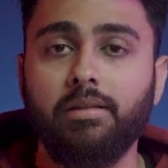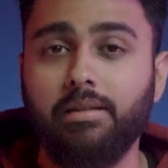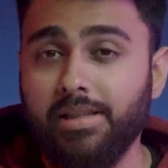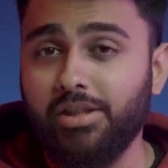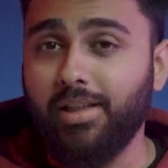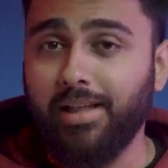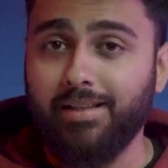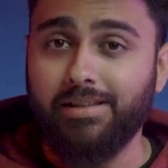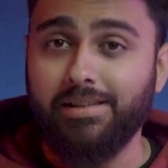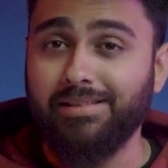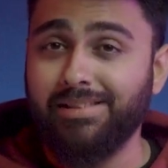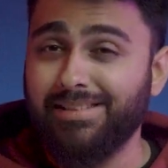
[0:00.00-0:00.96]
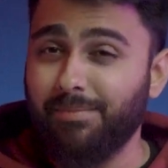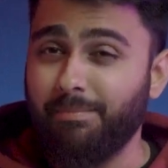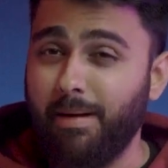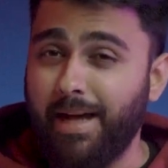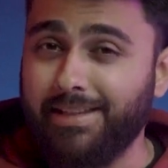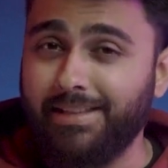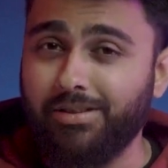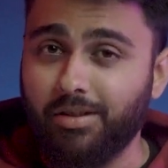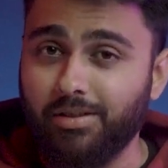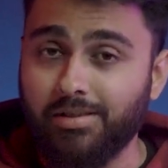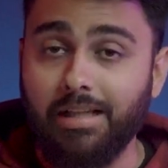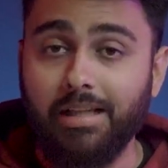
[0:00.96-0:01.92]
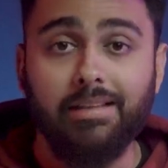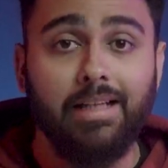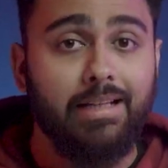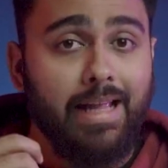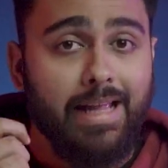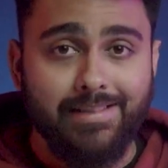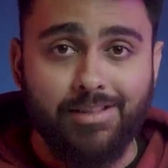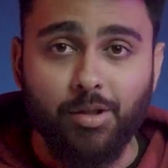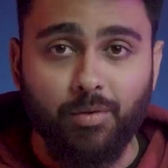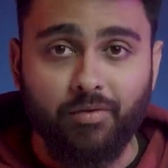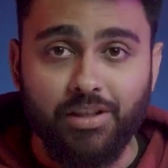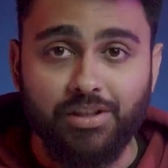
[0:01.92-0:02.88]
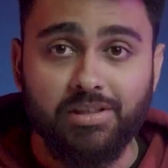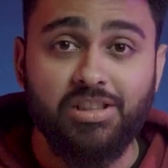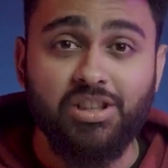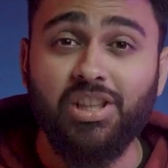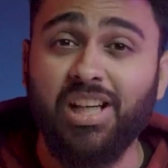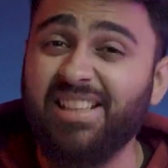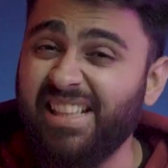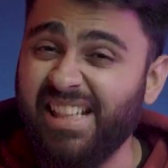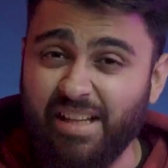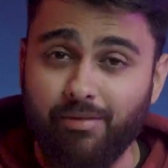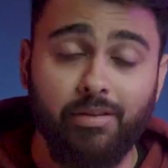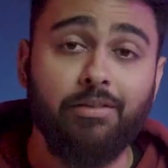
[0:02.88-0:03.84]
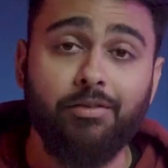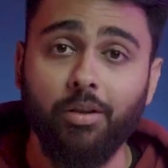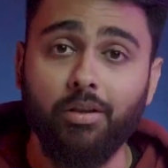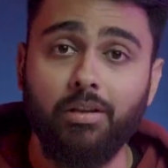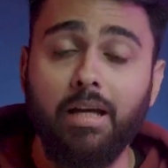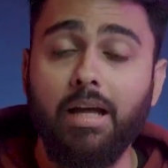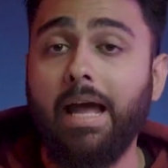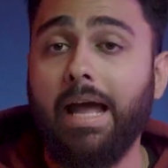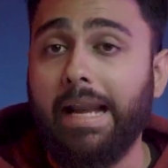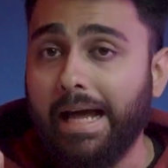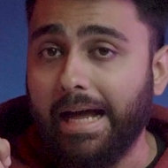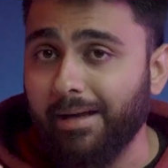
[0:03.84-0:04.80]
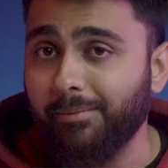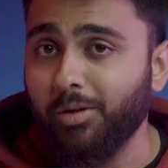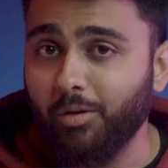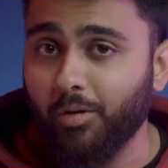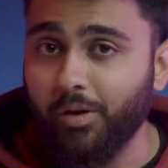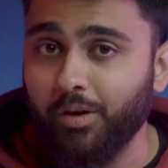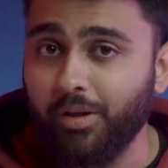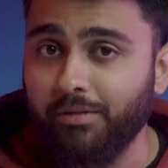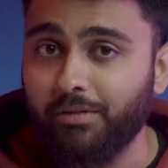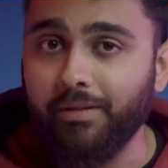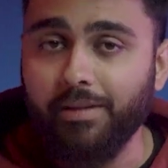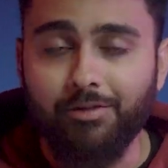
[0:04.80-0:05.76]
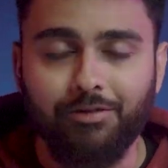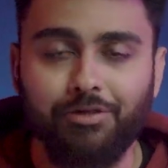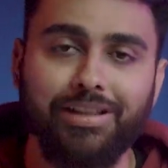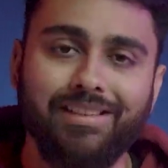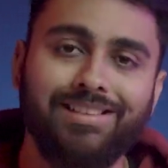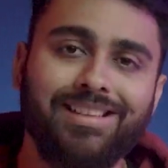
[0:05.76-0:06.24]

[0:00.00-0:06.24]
This strategy is the magic sauce that S E O professionals charge heavily for, and I'm now going to give away for free.